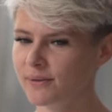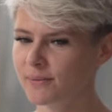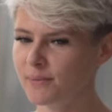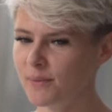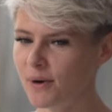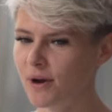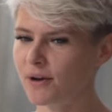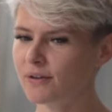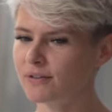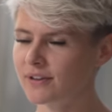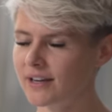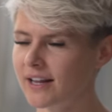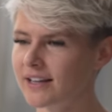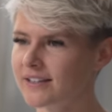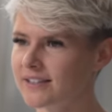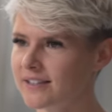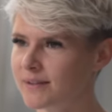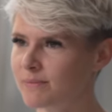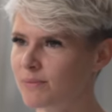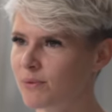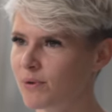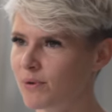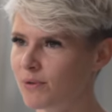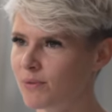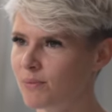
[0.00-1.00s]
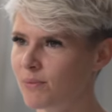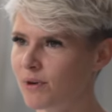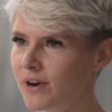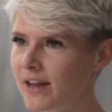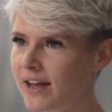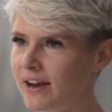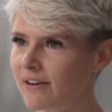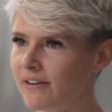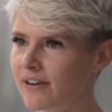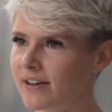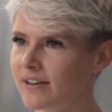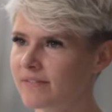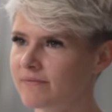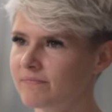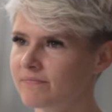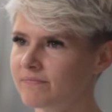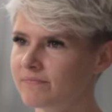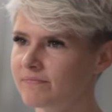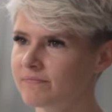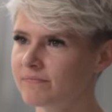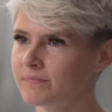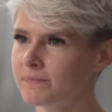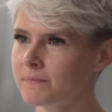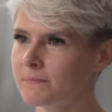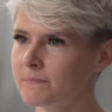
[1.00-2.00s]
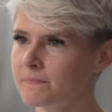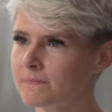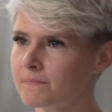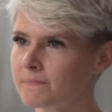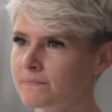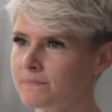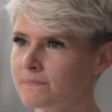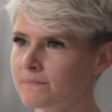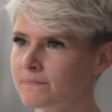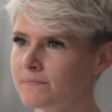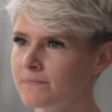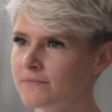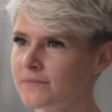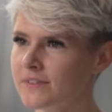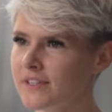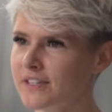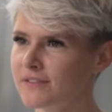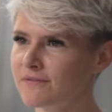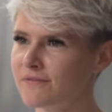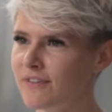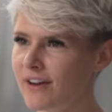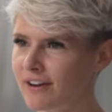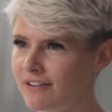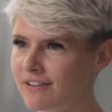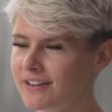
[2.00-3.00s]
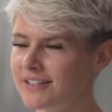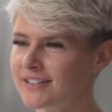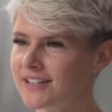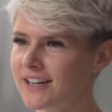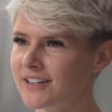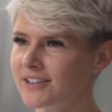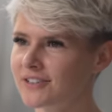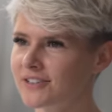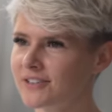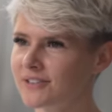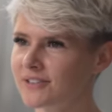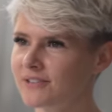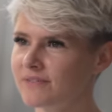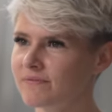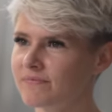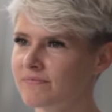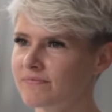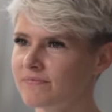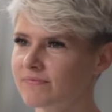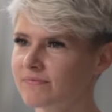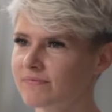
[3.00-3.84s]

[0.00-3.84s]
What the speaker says: world-class in more than one area. Very intentional.